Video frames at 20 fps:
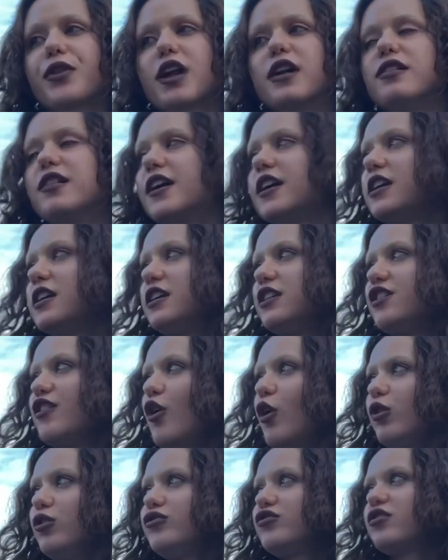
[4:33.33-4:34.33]
like he
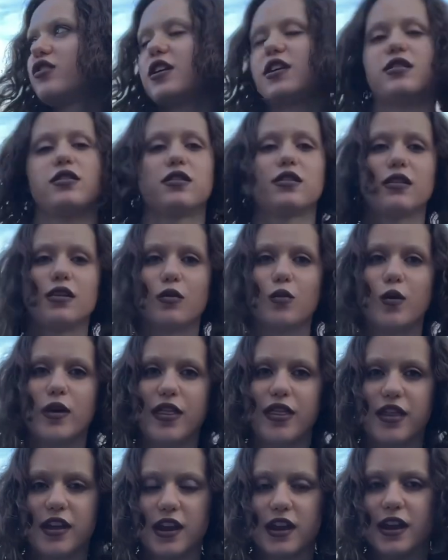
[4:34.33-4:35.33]
holds it
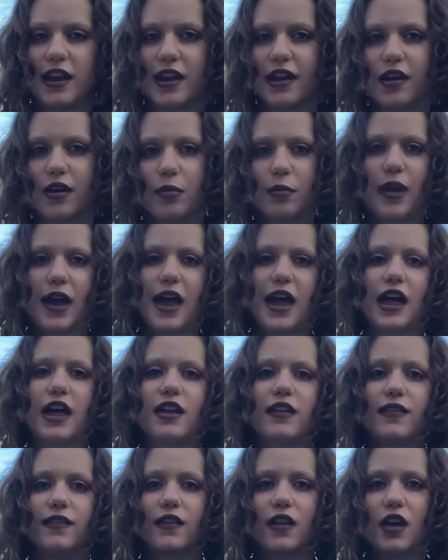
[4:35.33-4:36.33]
within him
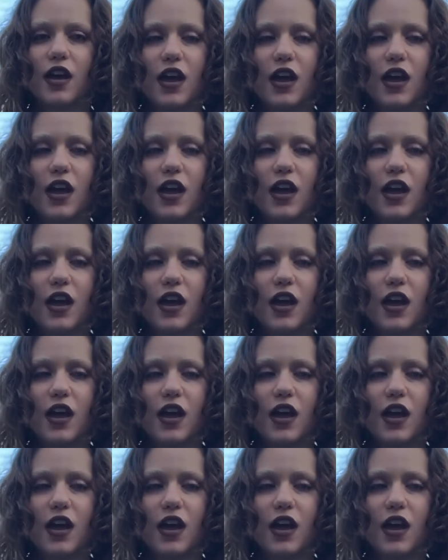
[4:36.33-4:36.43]
and